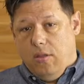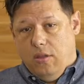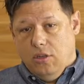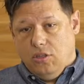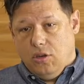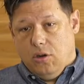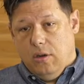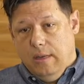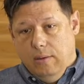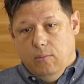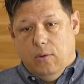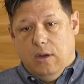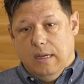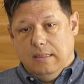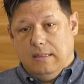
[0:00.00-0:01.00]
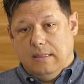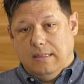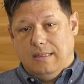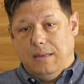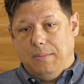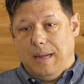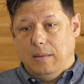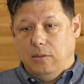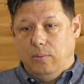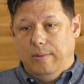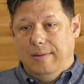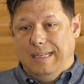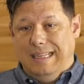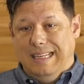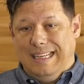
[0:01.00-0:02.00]
of the journey was sometimes
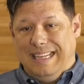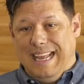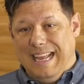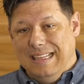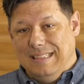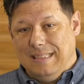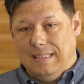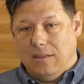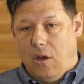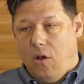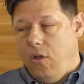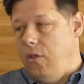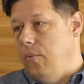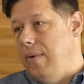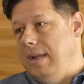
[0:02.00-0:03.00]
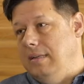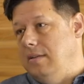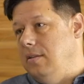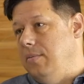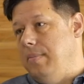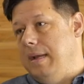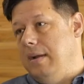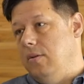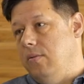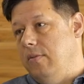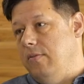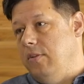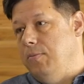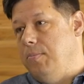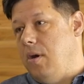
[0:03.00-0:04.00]
we would get cases all the way to the peer
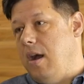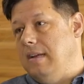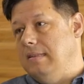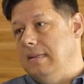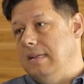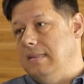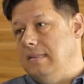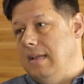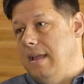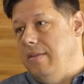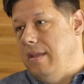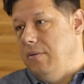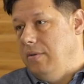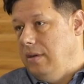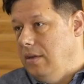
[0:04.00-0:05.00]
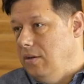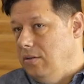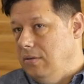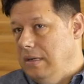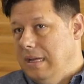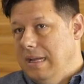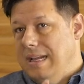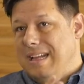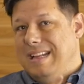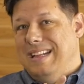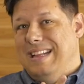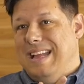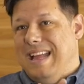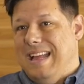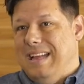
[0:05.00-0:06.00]
review process and they would go,
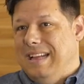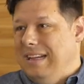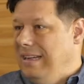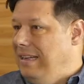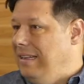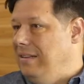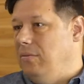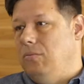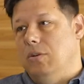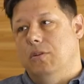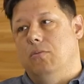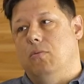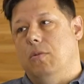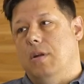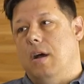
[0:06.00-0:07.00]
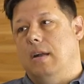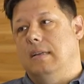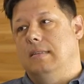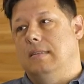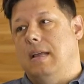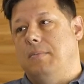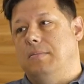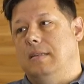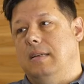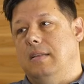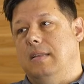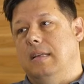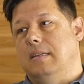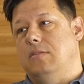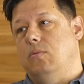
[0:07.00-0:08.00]
uh, we're, we're not
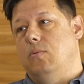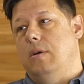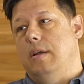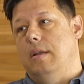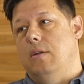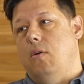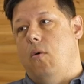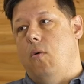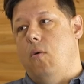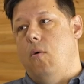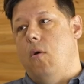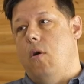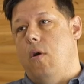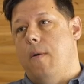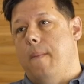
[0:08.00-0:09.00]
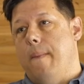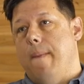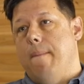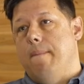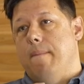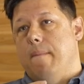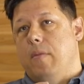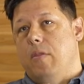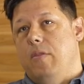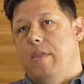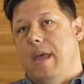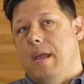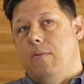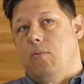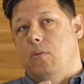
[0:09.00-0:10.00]
accepting this one, or
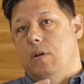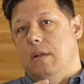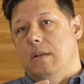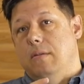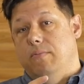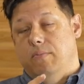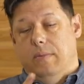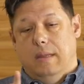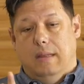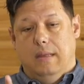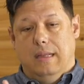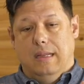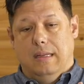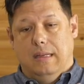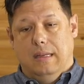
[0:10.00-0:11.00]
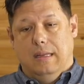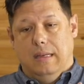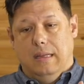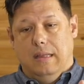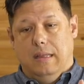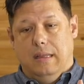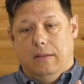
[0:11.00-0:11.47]
they would, in,